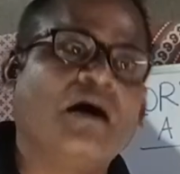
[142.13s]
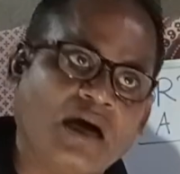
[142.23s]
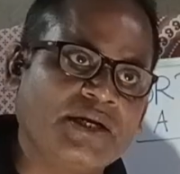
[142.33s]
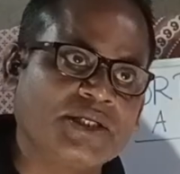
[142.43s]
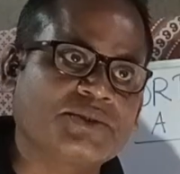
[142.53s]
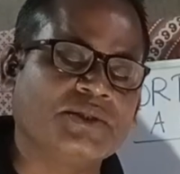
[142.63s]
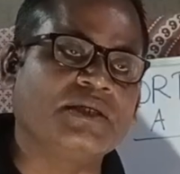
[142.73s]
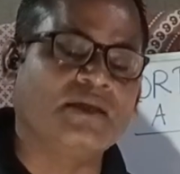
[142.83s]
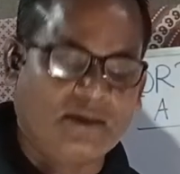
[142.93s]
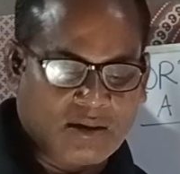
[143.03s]

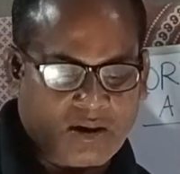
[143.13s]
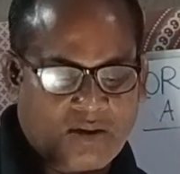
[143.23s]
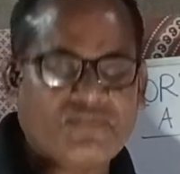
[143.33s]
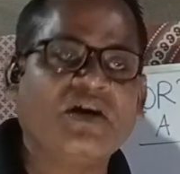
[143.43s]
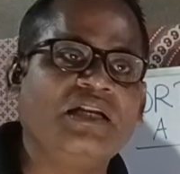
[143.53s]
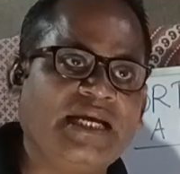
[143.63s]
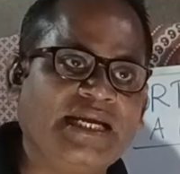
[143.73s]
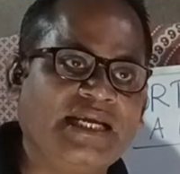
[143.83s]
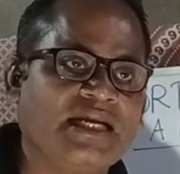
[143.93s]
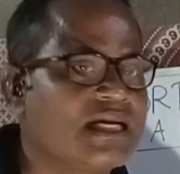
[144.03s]
understood, of a
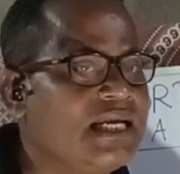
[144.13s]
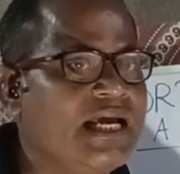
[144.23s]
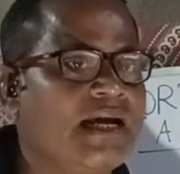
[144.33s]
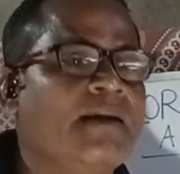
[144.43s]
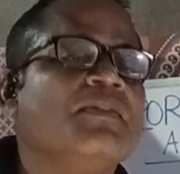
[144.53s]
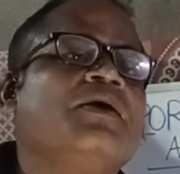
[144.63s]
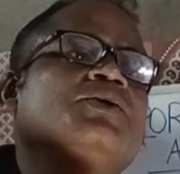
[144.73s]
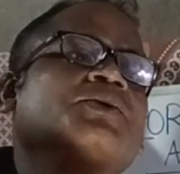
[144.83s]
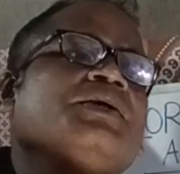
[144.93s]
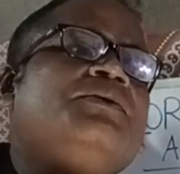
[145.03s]
lady, clear,
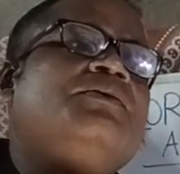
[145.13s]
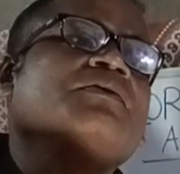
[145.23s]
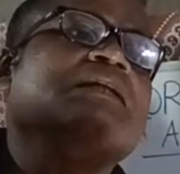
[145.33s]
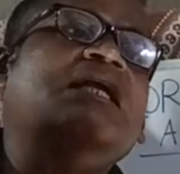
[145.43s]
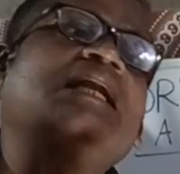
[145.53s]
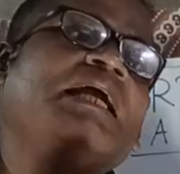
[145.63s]
to you that